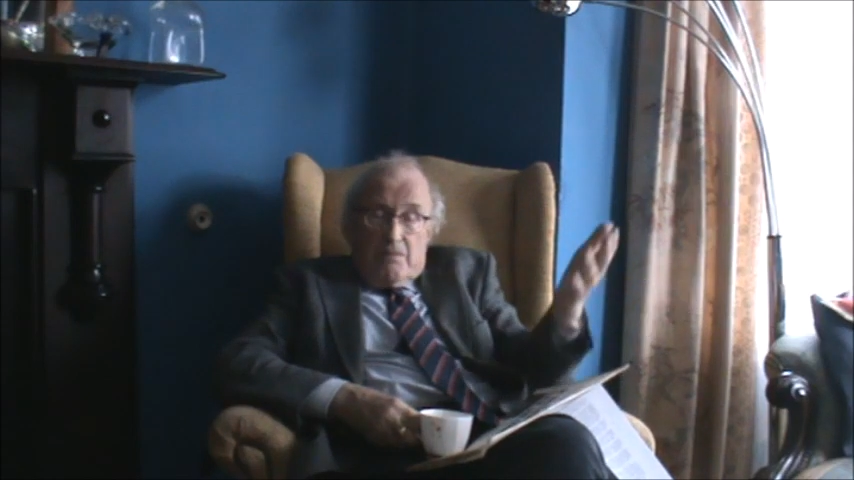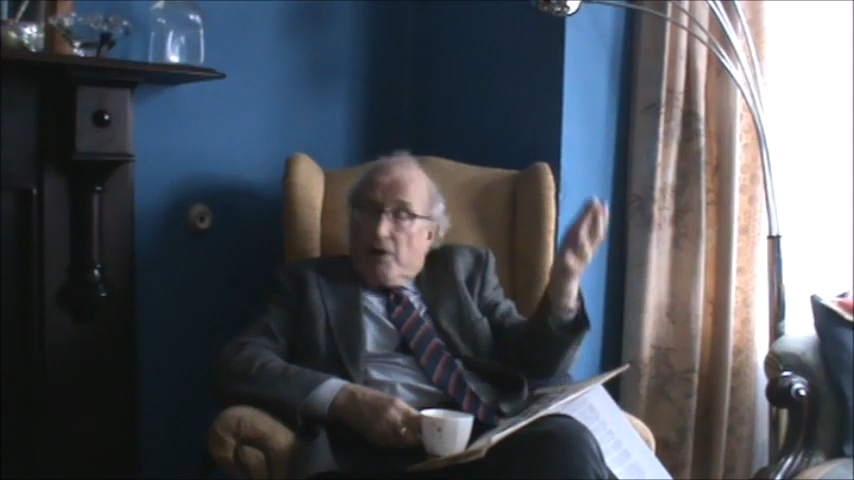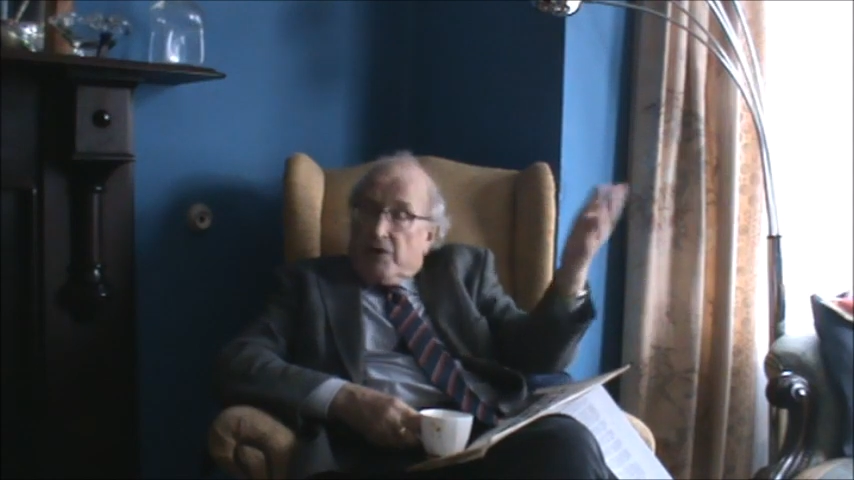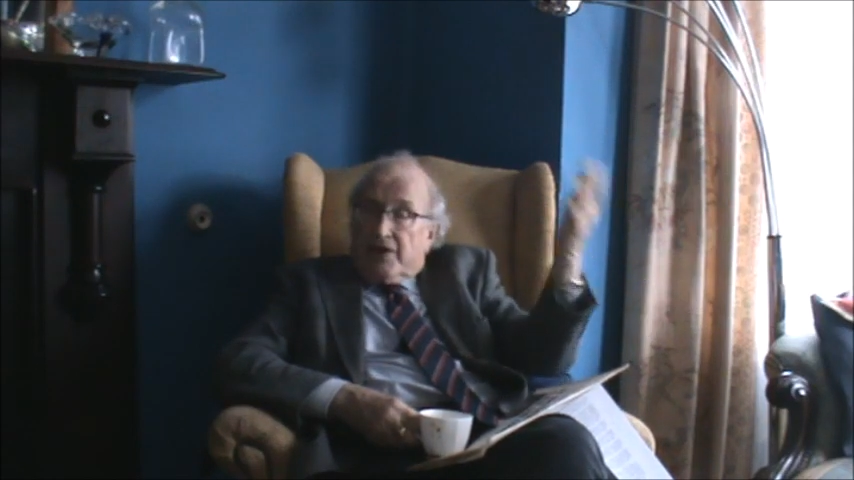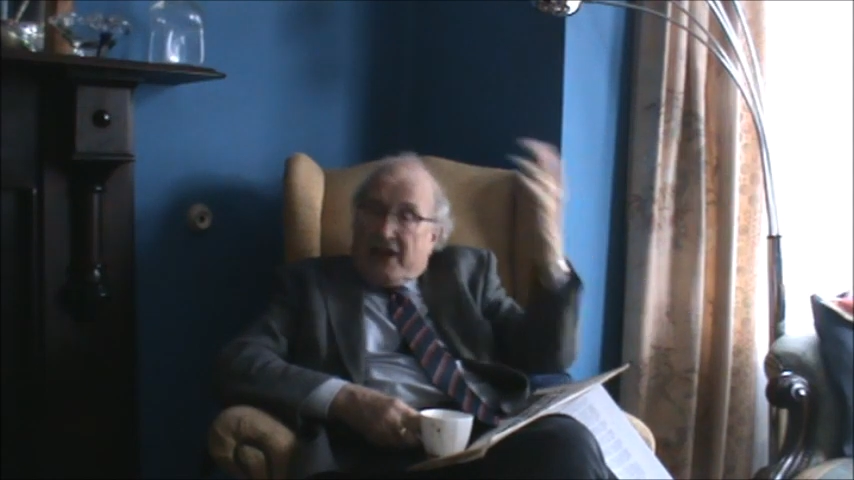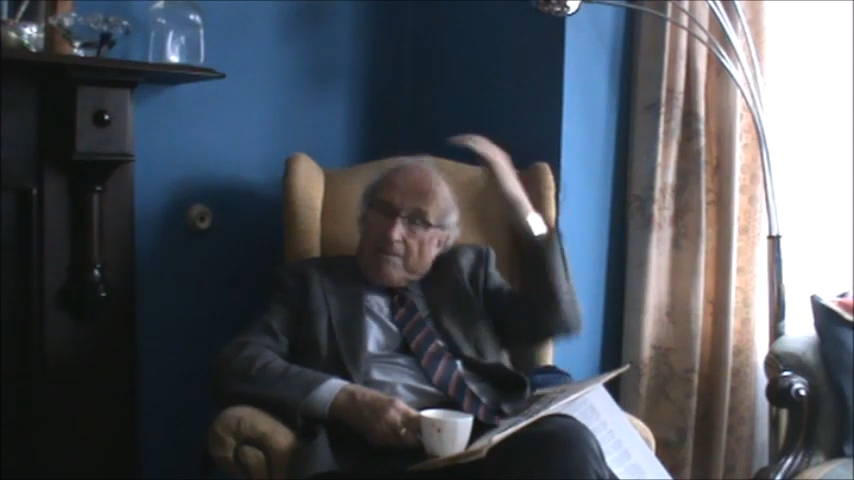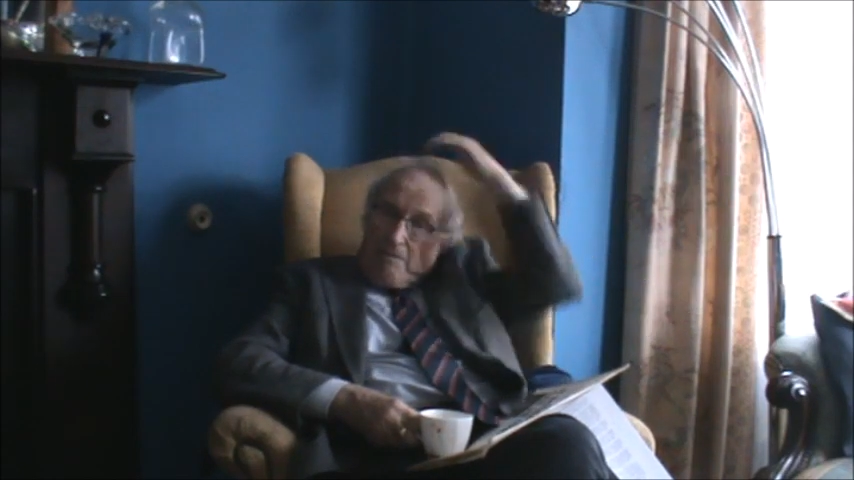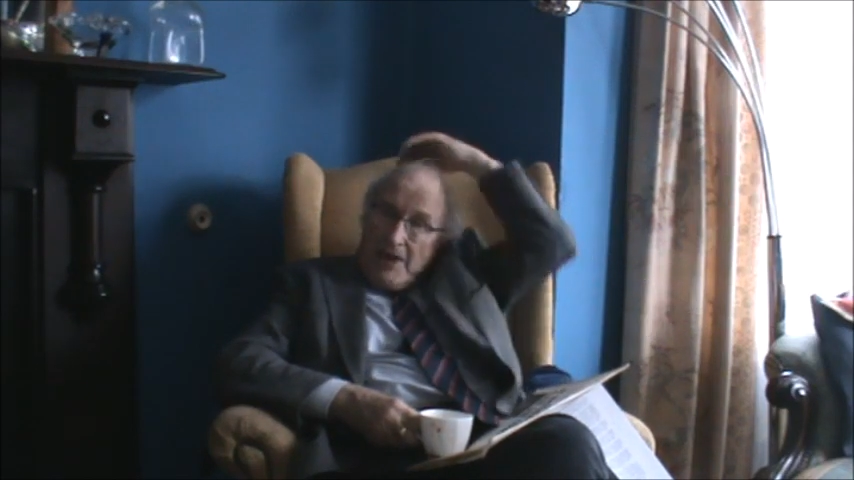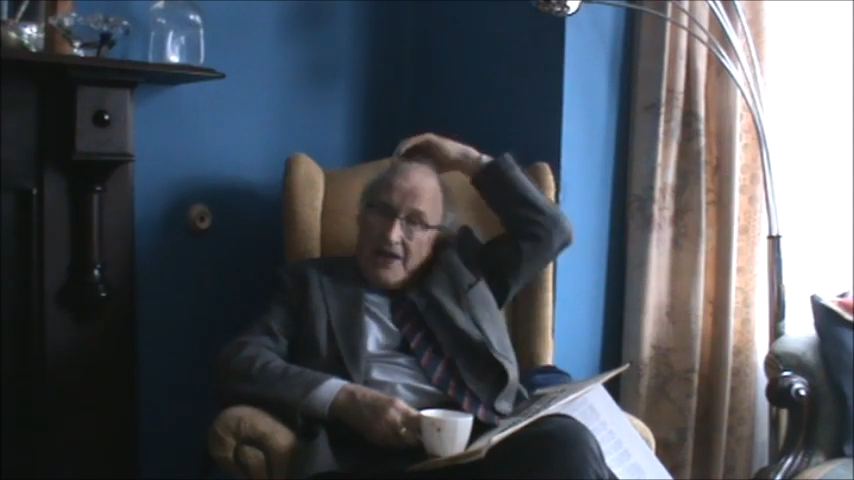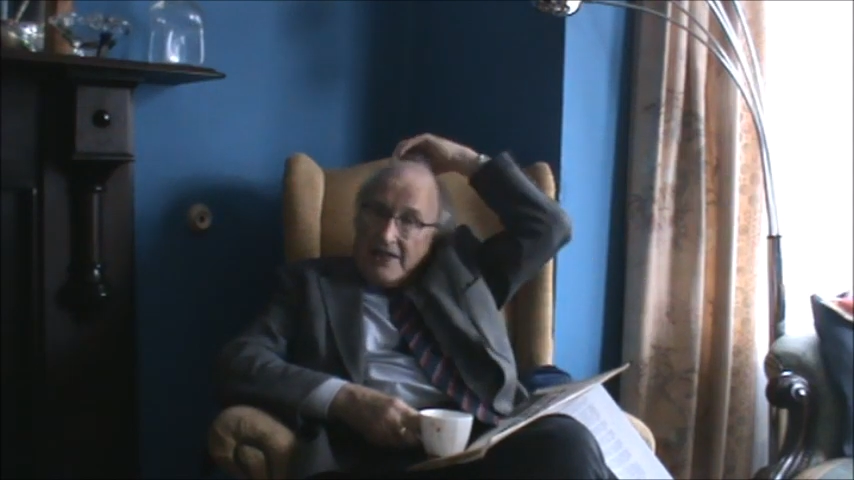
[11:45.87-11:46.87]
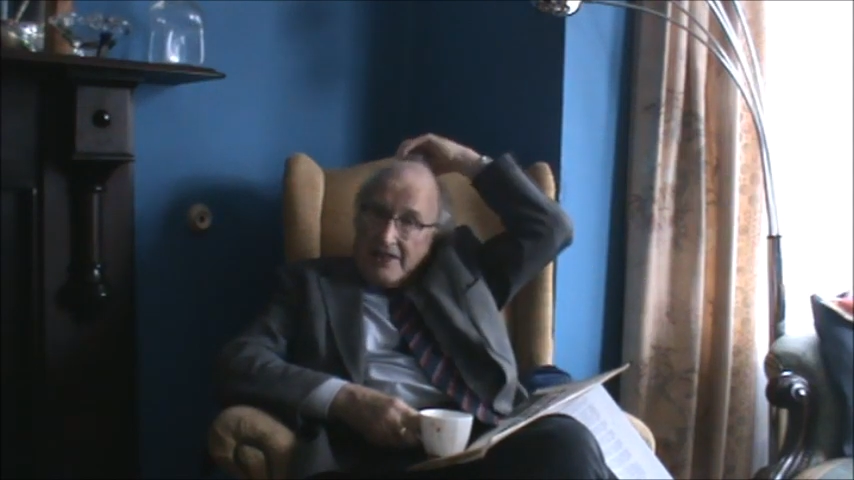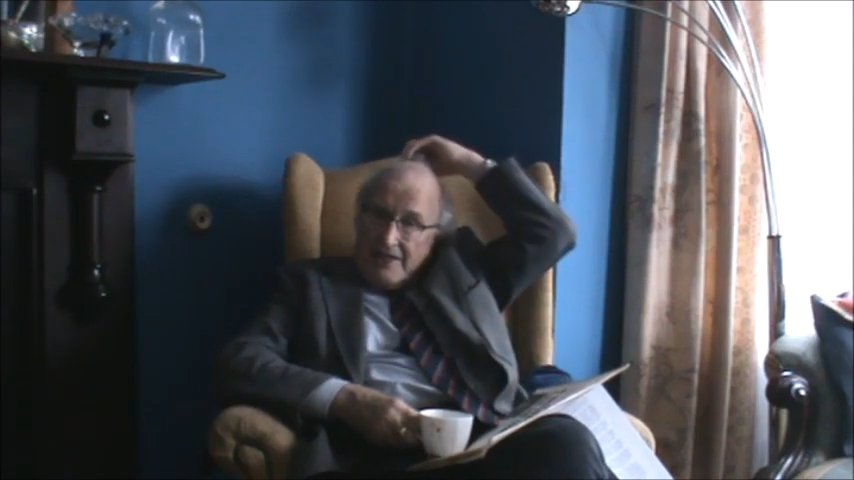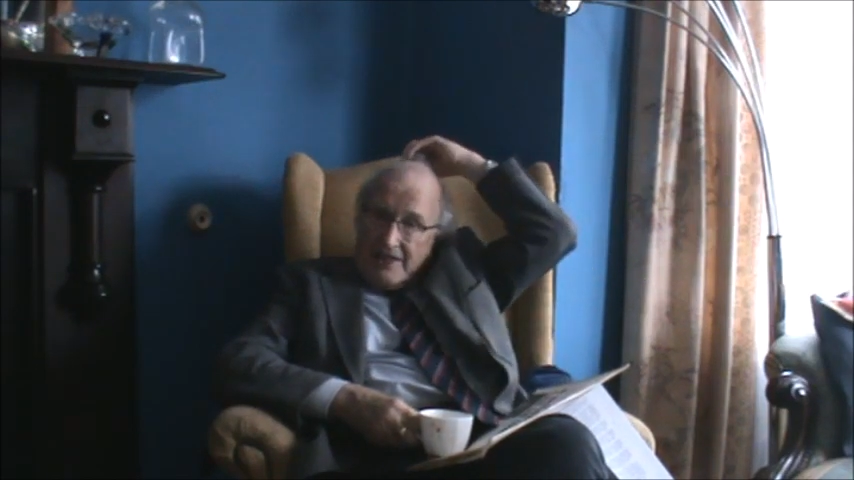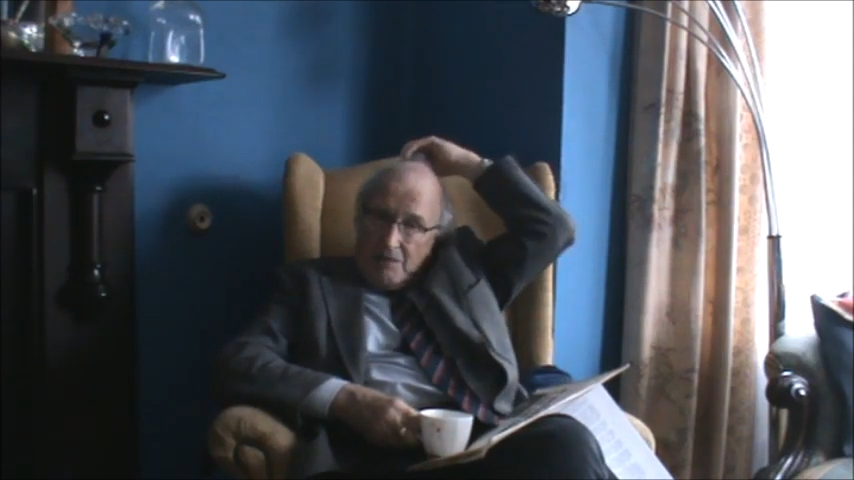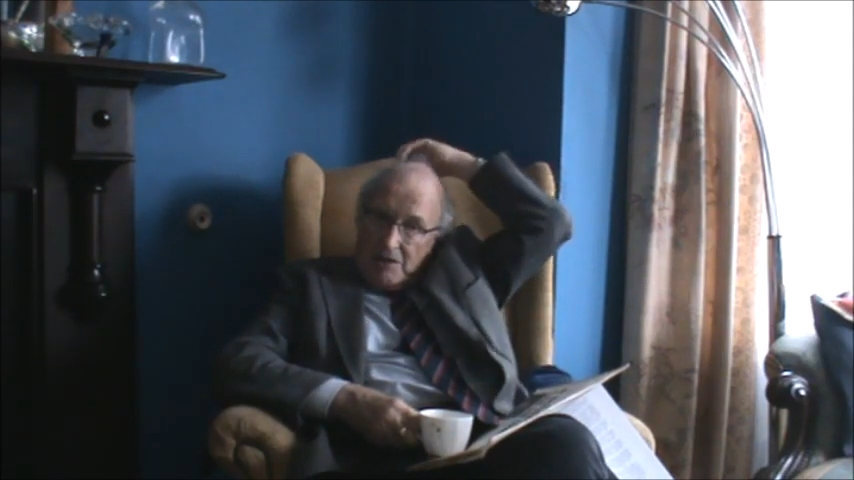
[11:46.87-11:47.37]
border campaign, and
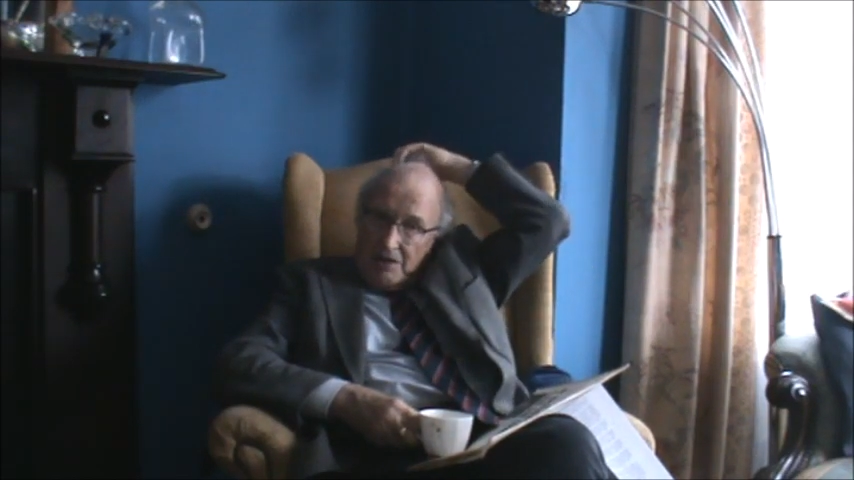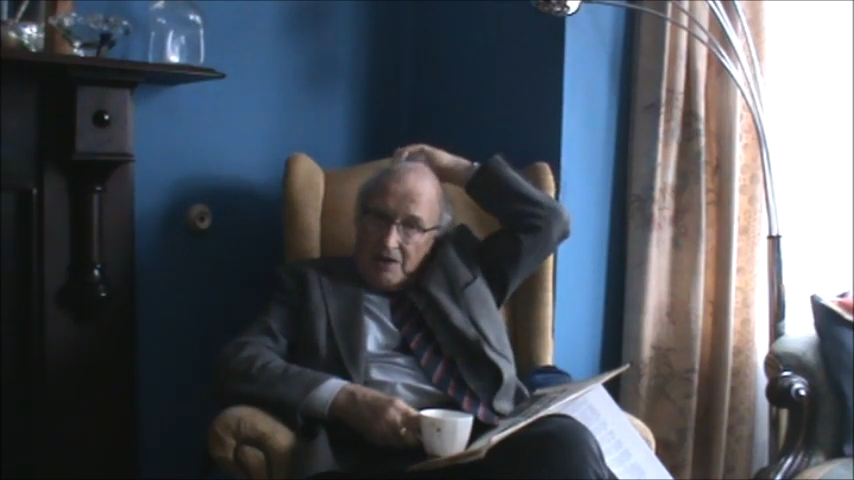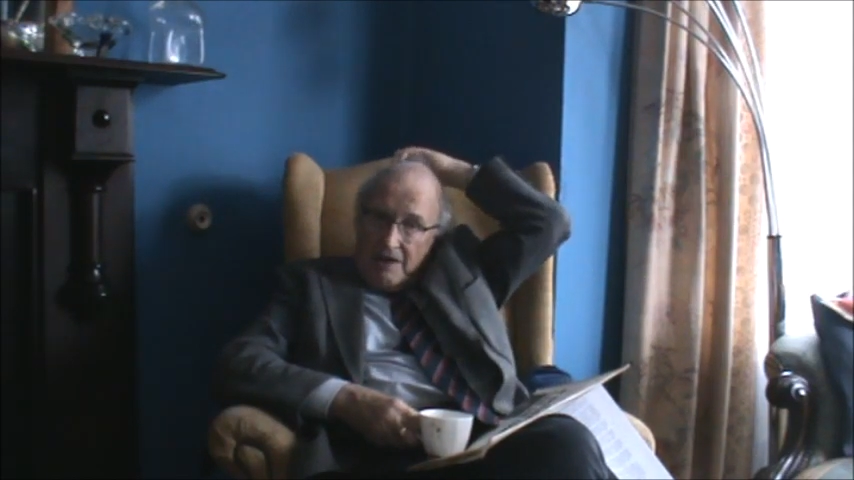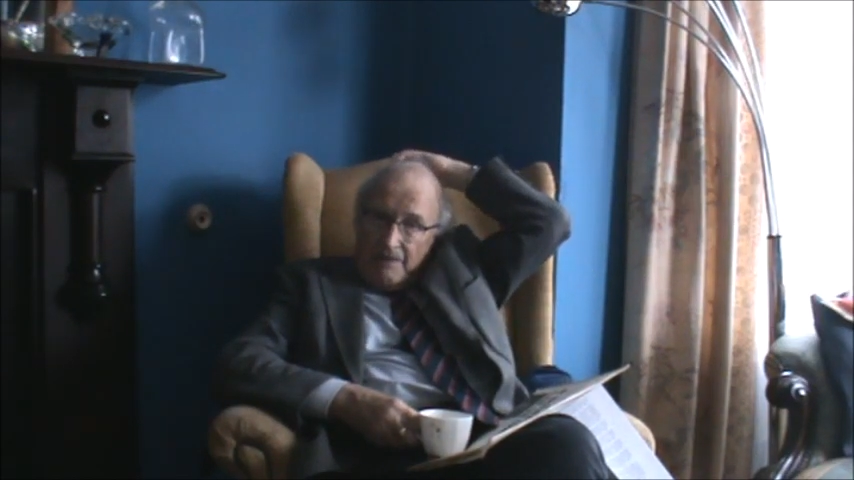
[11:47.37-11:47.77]
they were